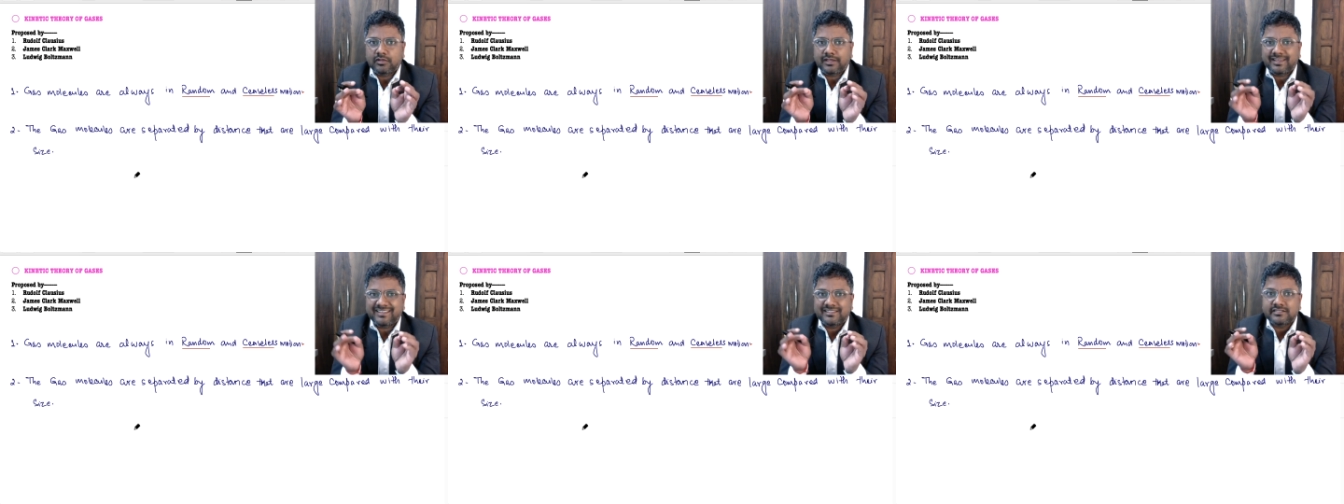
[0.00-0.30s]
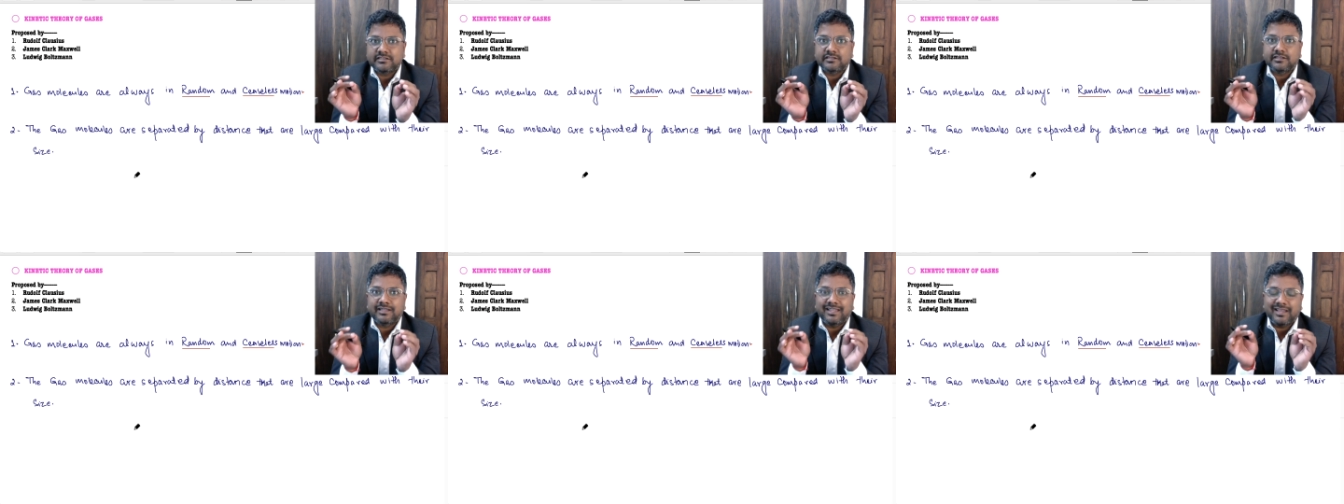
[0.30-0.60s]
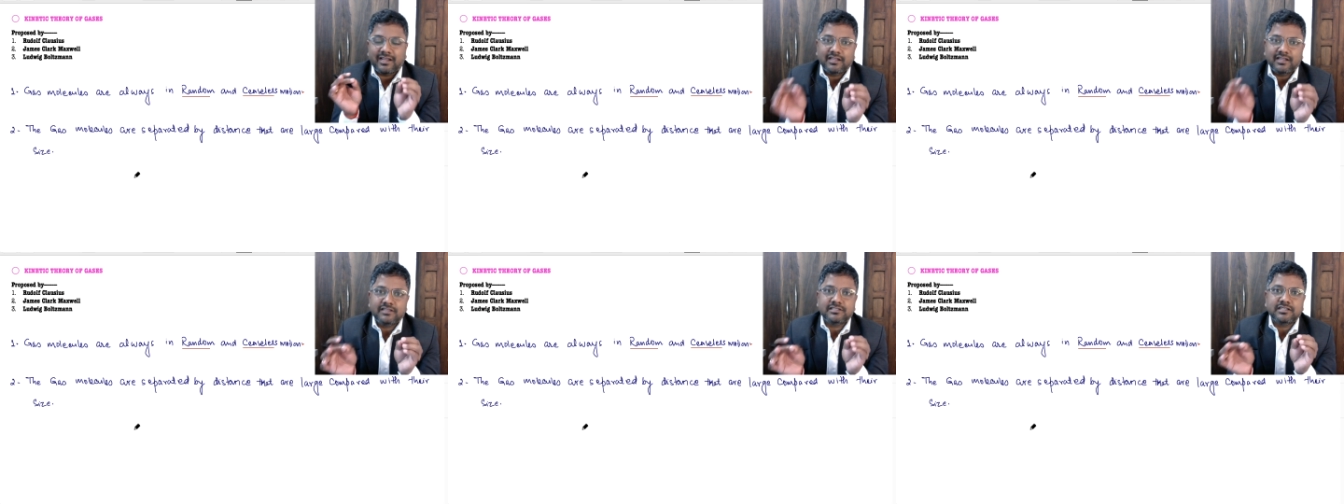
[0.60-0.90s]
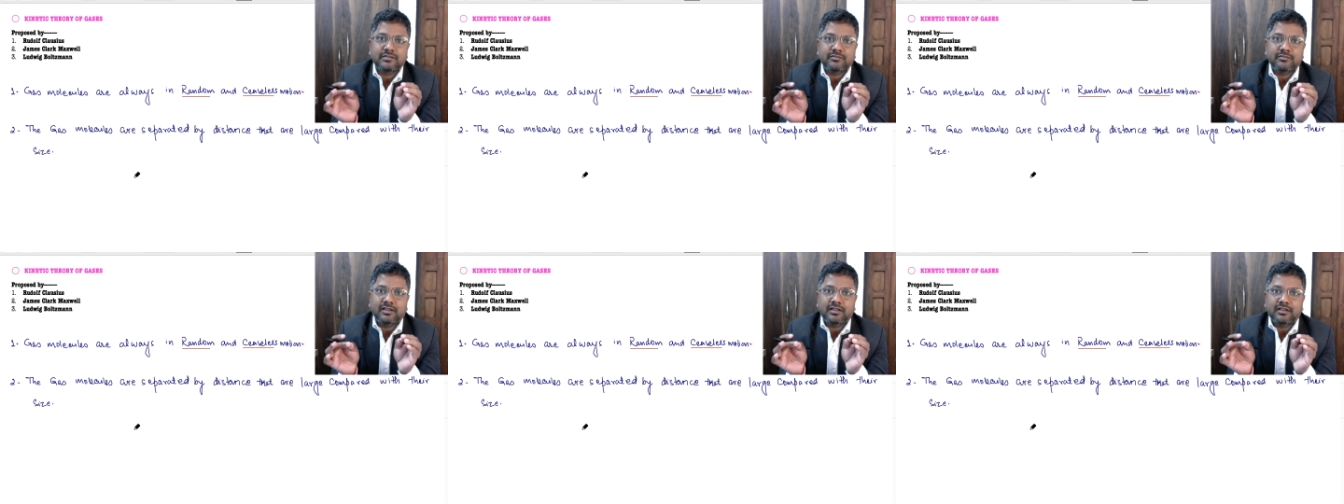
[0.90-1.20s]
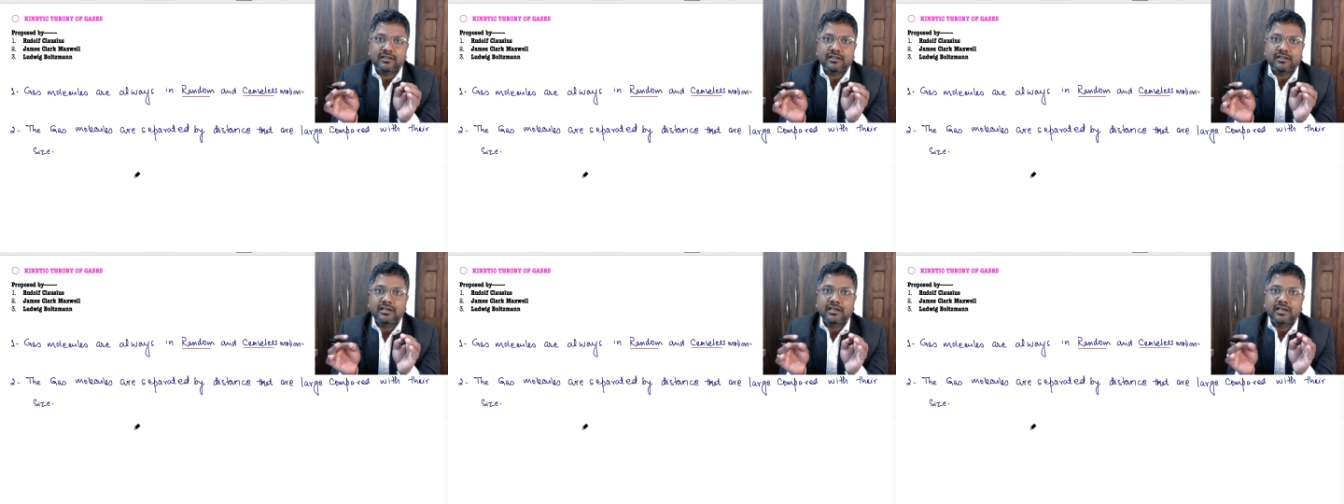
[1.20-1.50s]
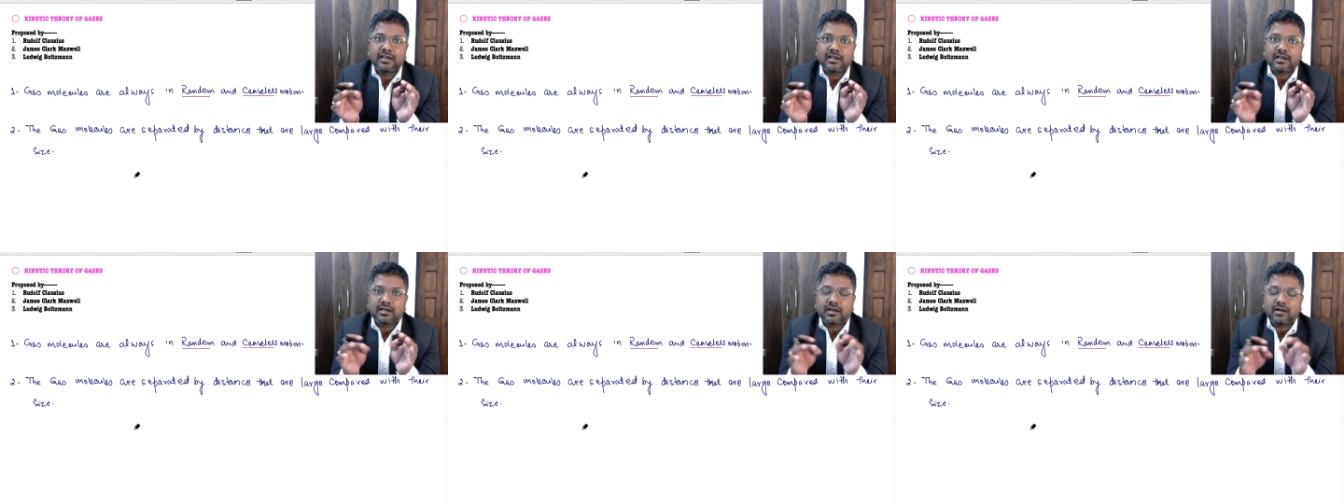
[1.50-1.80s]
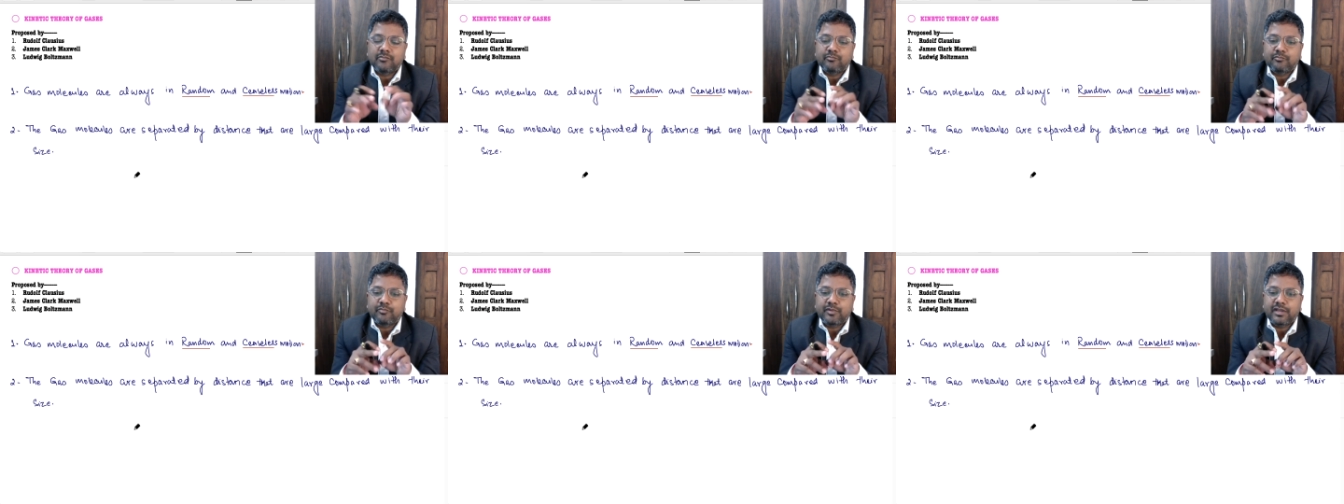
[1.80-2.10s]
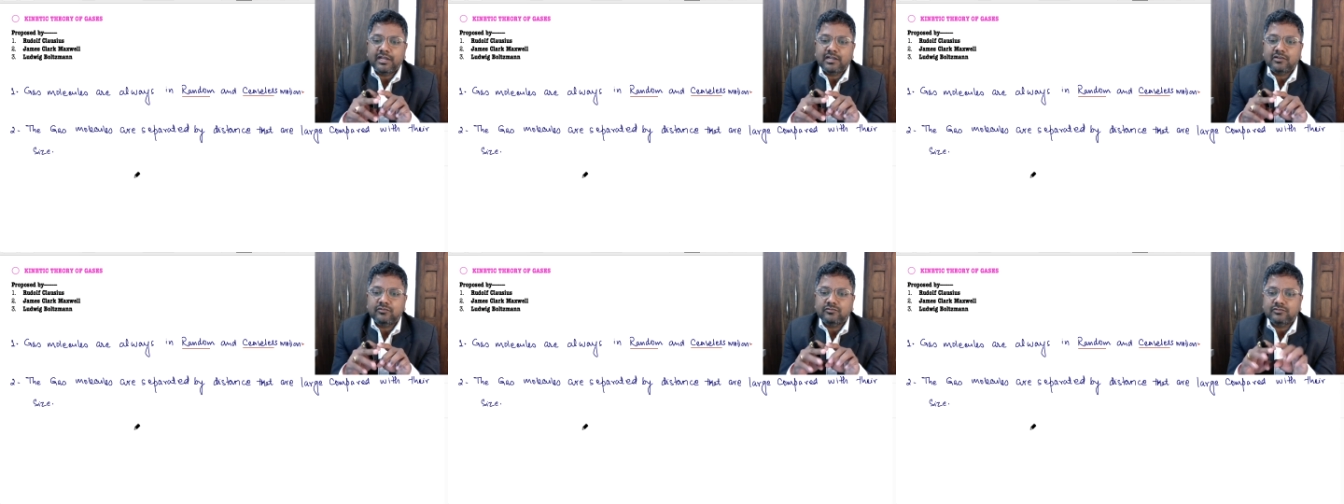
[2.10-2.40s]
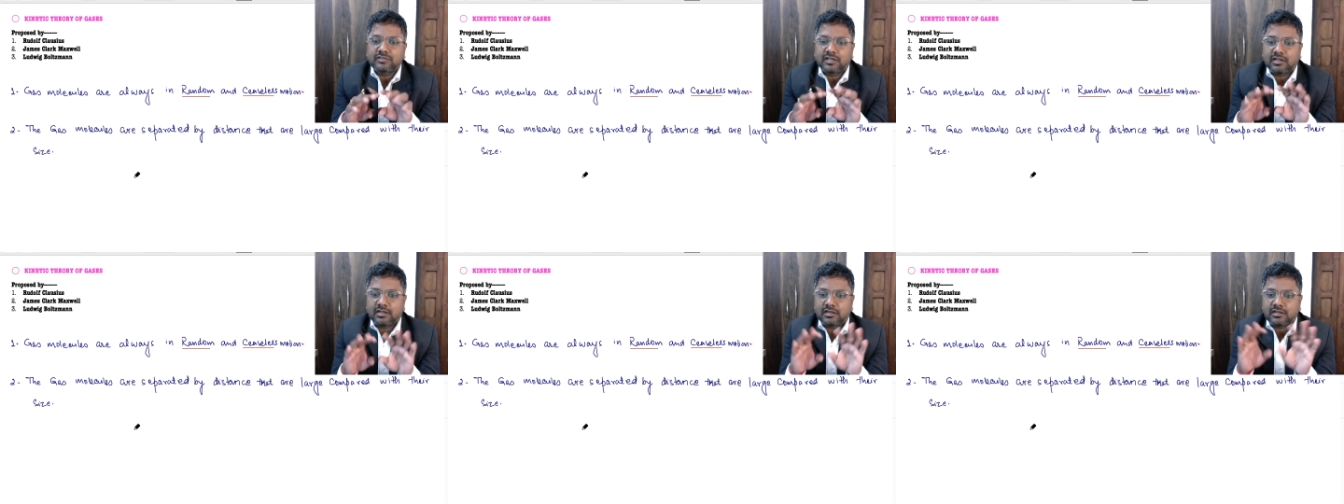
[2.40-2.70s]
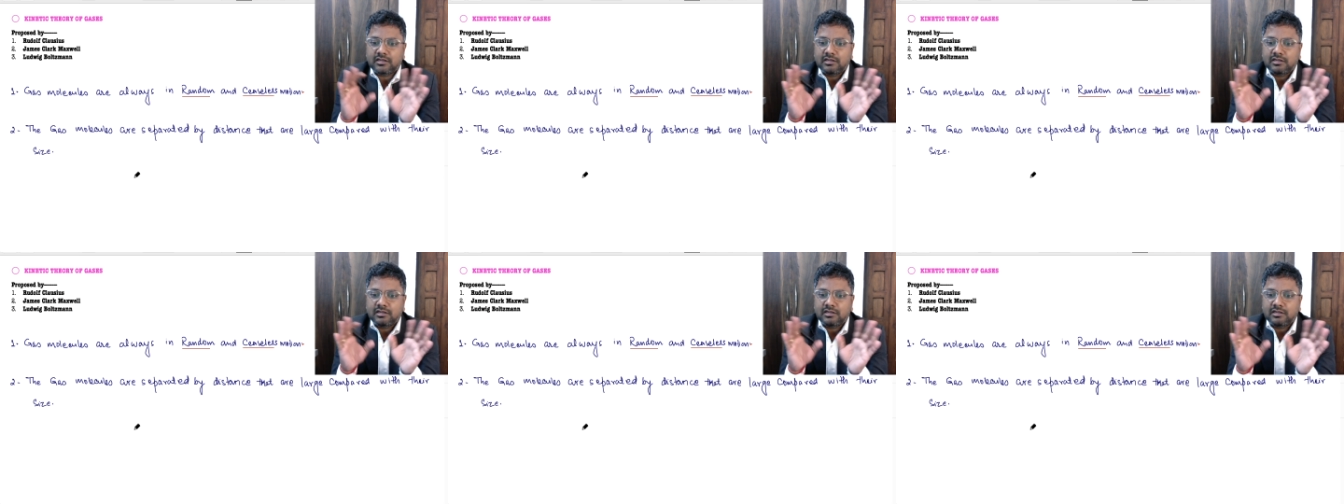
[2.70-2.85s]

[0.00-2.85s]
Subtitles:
is negligible compared to the